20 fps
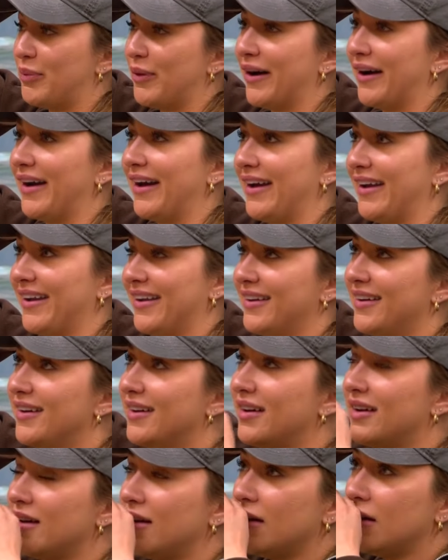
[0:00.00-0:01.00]
But
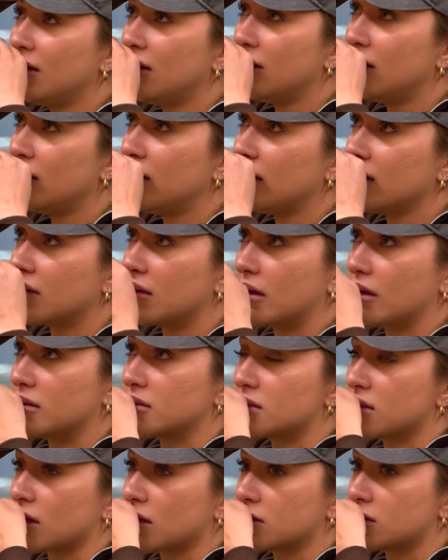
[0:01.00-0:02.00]
yeah,
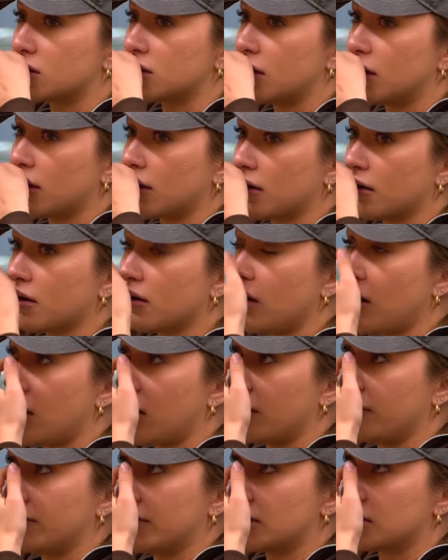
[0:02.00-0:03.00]
it sucks to hear,
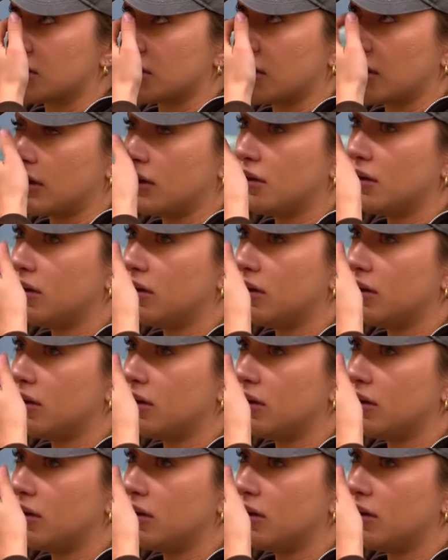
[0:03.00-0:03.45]
obviously.